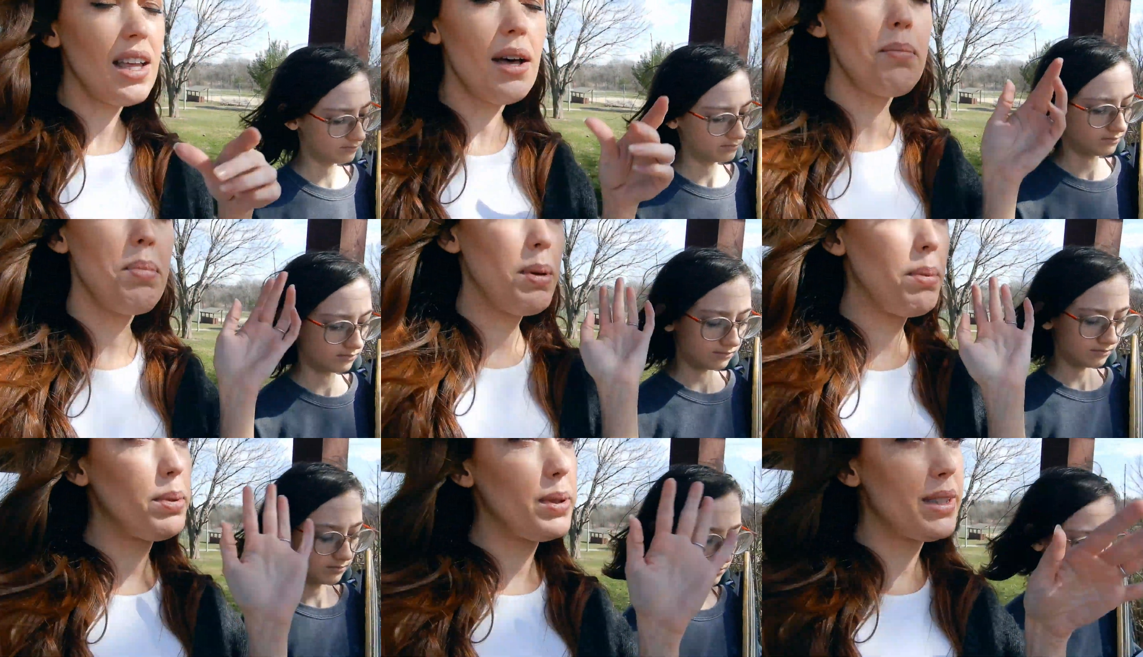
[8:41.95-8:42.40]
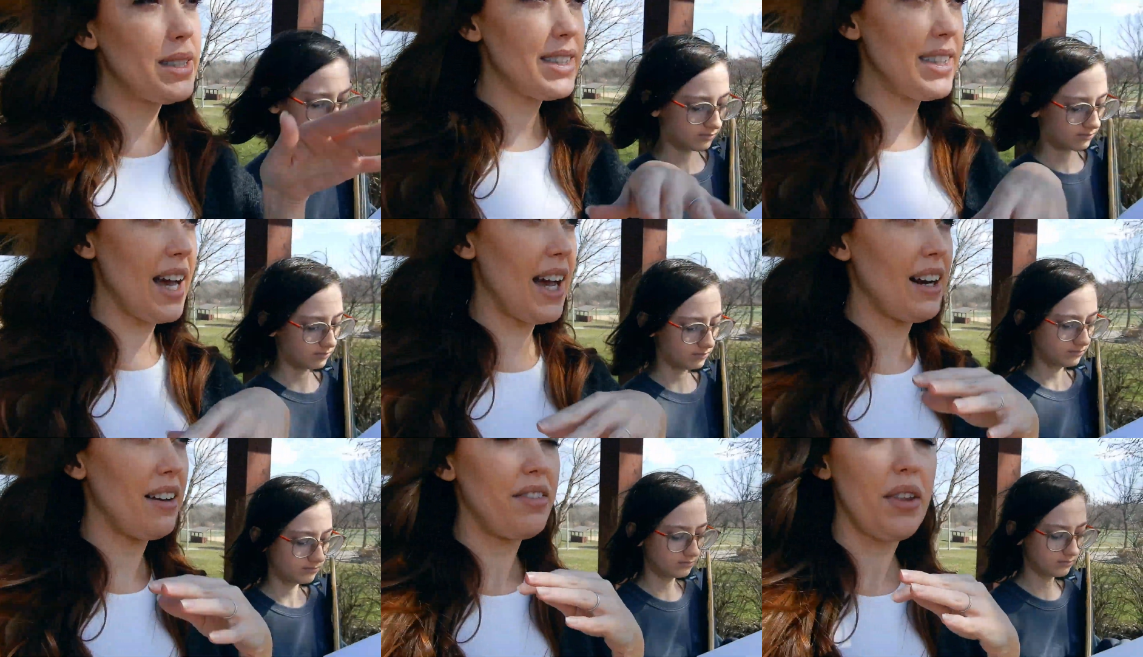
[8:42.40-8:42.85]
Speaker 1: let people
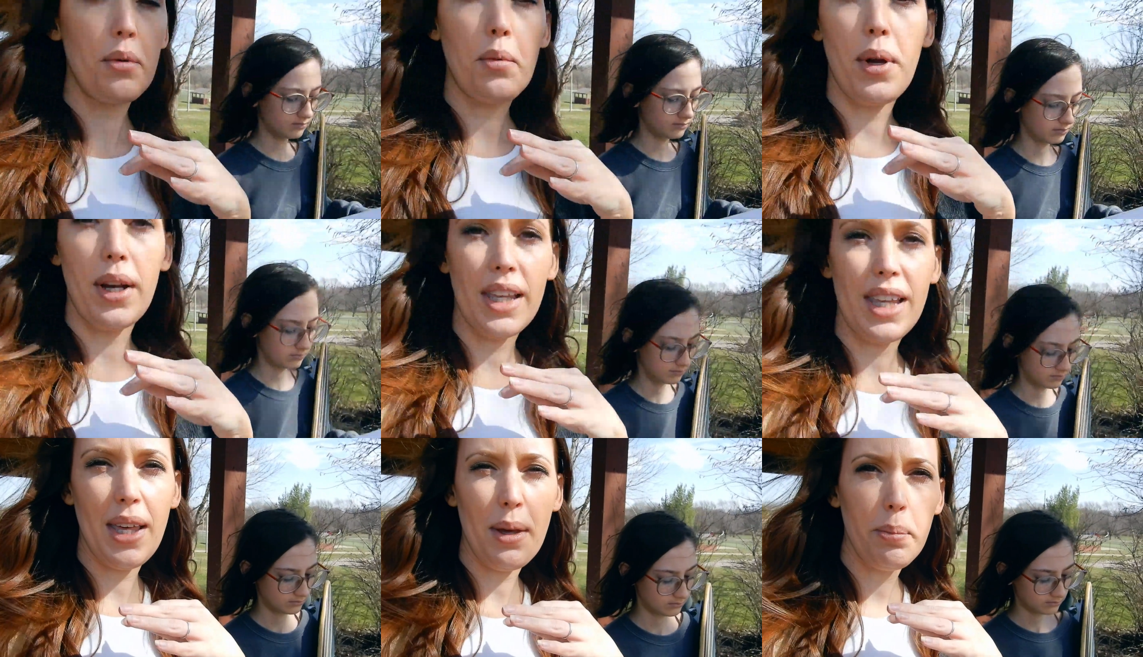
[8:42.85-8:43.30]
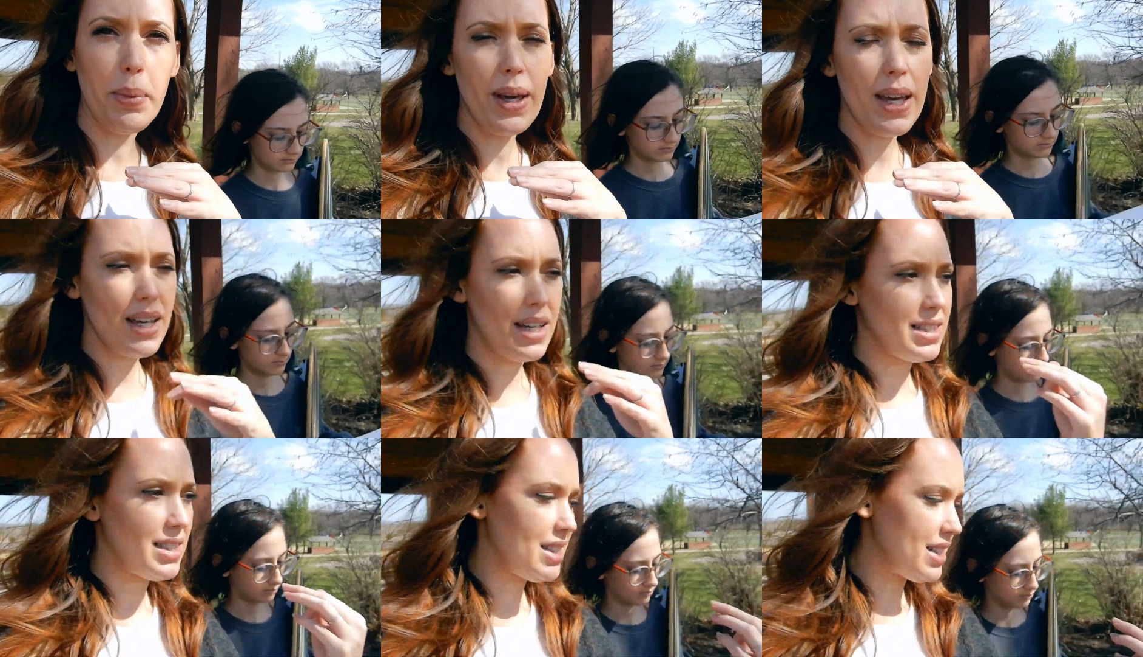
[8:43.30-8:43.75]
decide if they want to keep it,
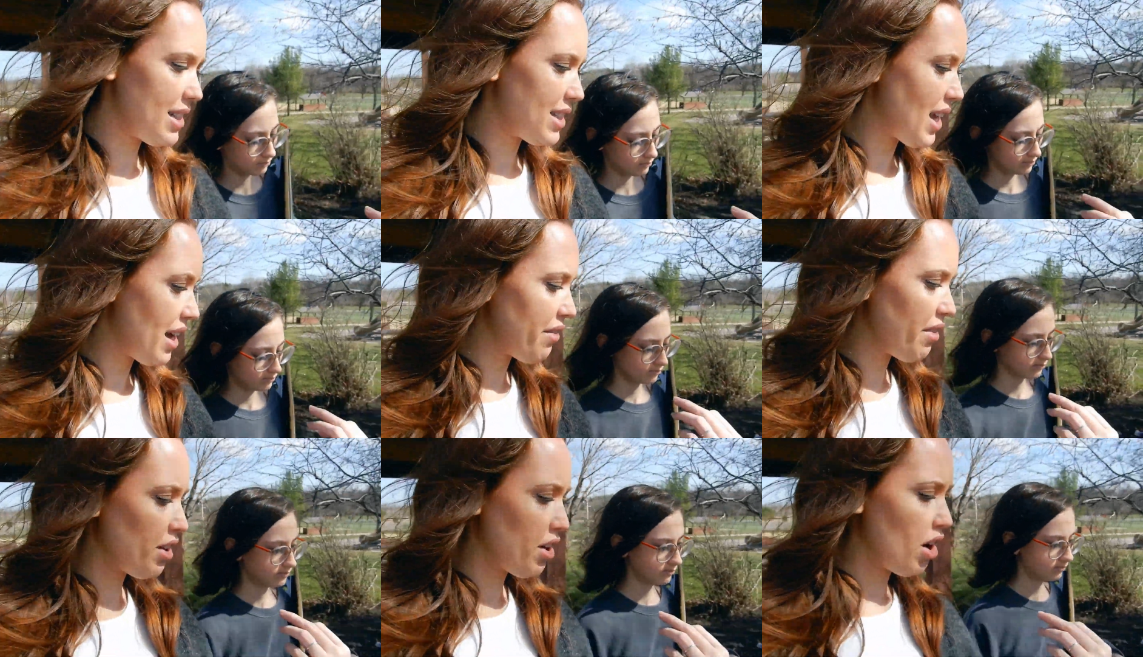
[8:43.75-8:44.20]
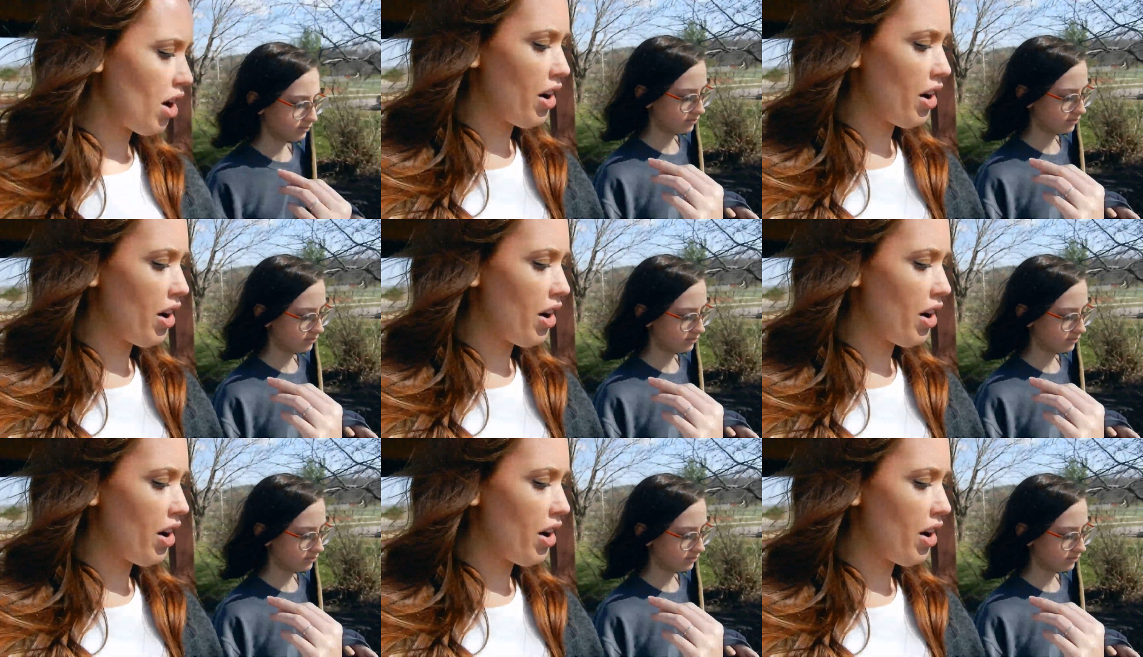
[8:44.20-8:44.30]
because it does have our